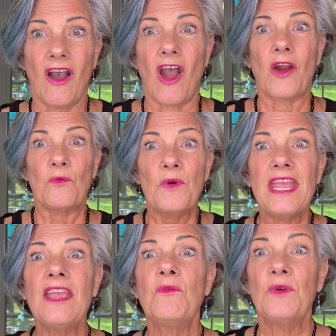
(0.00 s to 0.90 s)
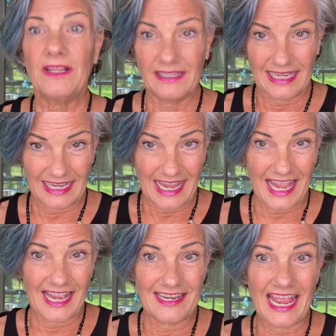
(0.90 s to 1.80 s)
Are we willing
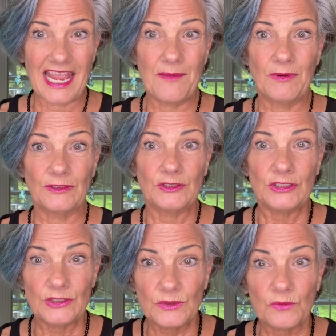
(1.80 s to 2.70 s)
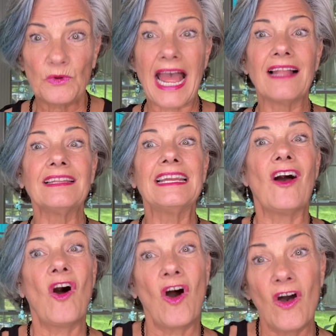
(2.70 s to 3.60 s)
and able to rally
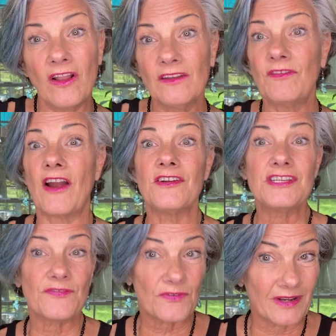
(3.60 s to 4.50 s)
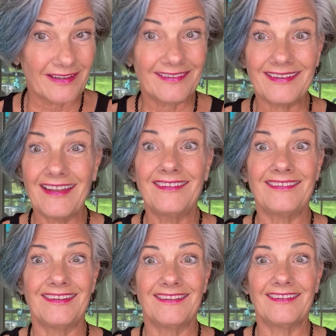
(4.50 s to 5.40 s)
all of our different
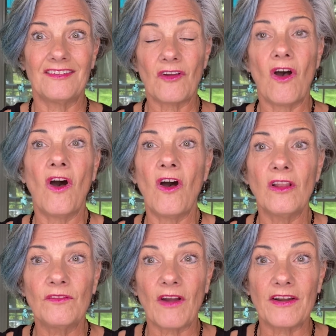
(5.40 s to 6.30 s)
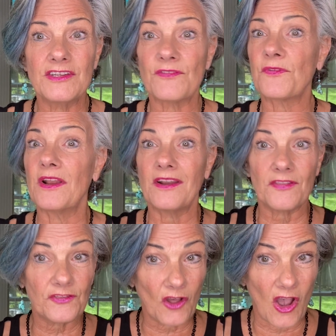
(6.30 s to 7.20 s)
senses and all of our different
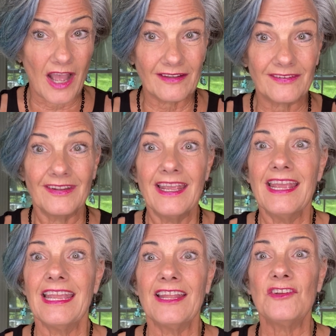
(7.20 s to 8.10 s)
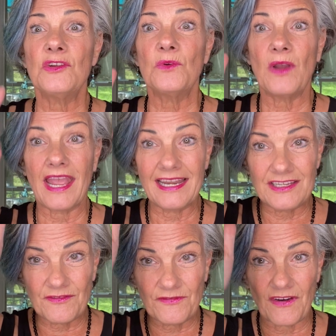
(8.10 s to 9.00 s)
thoughts into a
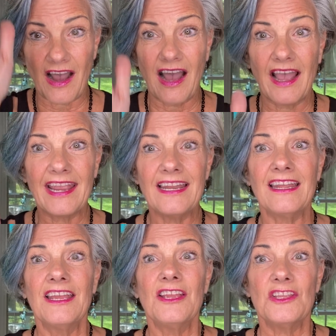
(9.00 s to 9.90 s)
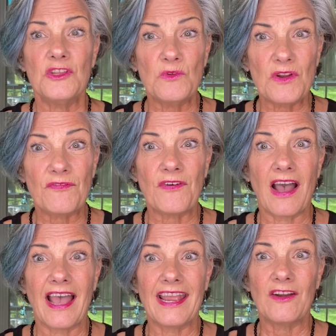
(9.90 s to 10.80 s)
divine,
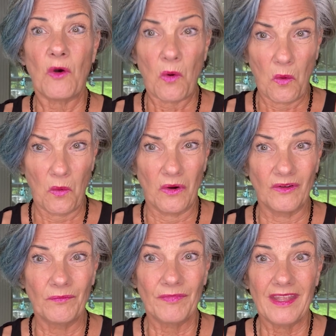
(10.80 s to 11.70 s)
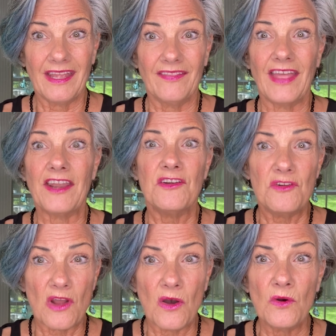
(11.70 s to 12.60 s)
unified whole that
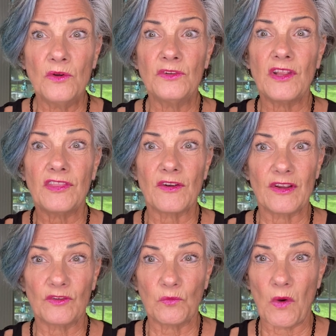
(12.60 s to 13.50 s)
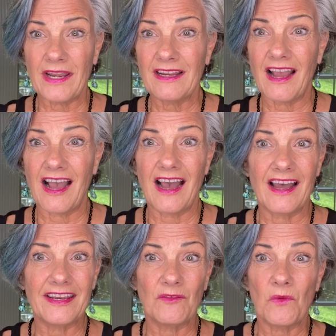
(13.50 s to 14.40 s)
knows that there is one
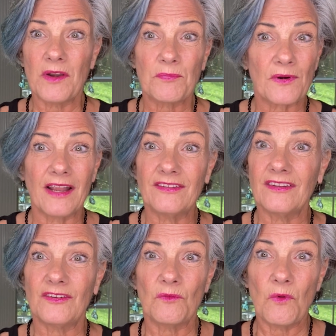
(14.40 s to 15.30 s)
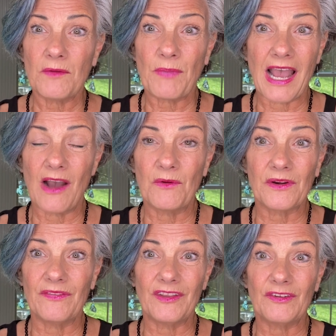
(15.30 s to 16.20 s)
God and one presence and one
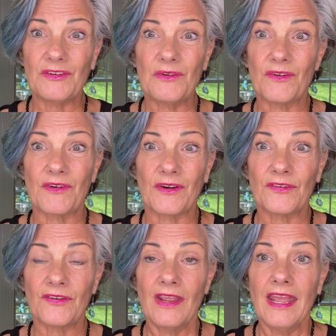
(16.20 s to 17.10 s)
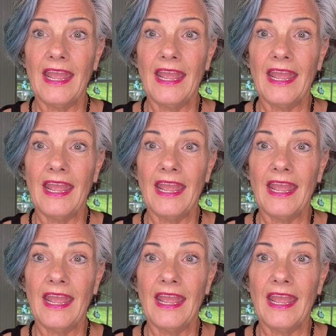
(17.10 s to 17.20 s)
power in this universe,